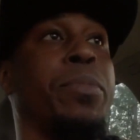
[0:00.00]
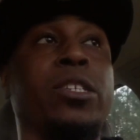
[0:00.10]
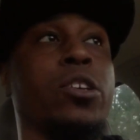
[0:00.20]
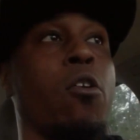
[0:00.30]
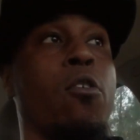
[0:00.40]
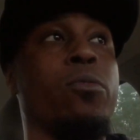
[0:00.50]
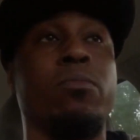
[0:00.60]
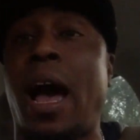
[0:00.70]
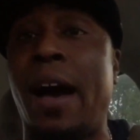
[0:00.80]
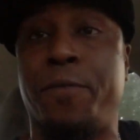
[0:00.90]
to be told
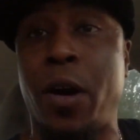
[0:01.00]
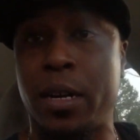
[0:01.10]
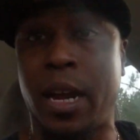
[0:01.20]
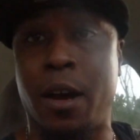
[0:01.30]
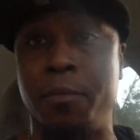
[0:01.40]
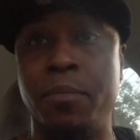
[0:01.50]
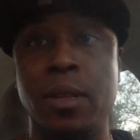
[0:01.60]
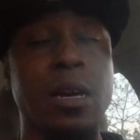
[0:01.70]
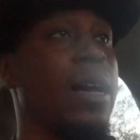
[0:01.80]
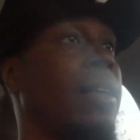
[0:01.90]
I fucked up.
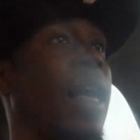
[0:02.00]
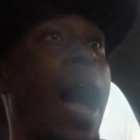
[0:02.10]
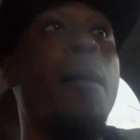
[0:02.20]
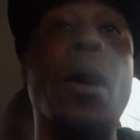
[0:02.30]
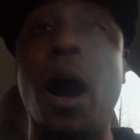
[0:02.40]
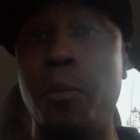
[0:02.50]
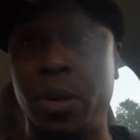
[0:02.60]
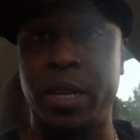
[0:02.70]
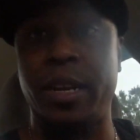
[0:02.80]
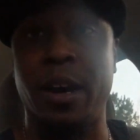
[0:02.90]
I'm
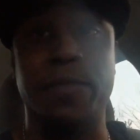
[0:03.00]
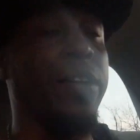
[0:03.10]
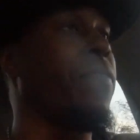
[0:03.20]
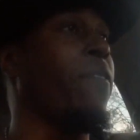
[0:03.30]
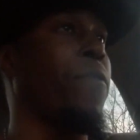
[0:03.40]
humble enough. If I